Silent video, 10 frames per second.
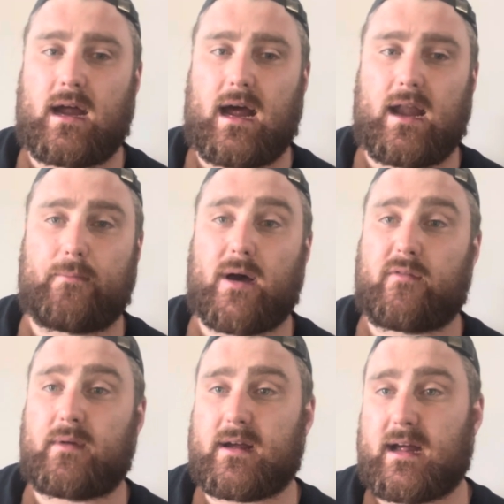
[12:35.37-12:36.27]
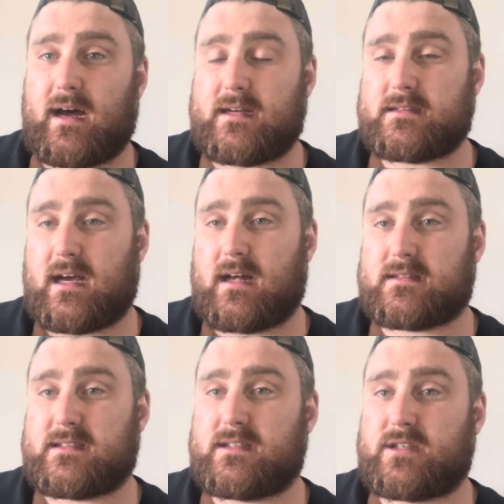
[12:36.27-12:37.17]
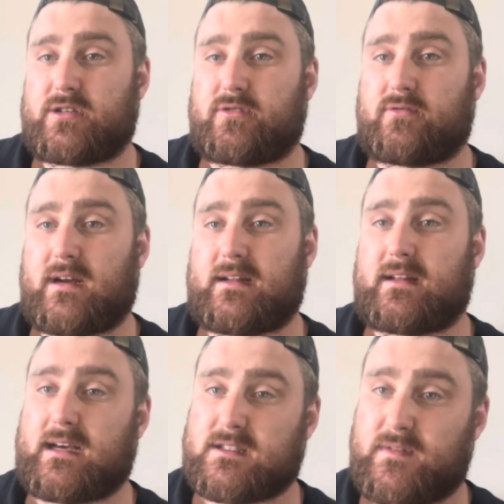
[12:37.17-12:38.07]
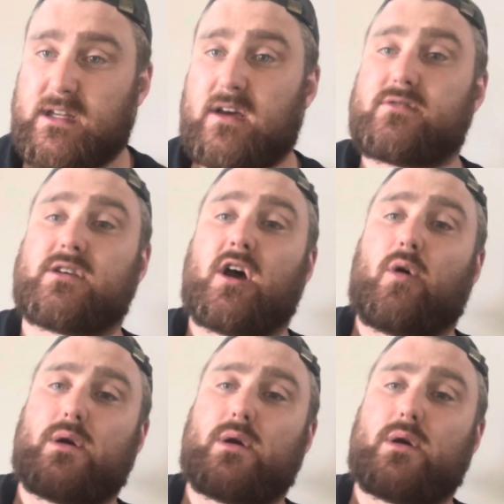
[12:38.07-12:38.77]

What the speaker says: And apart from that, guys, I'll see you in the next videos,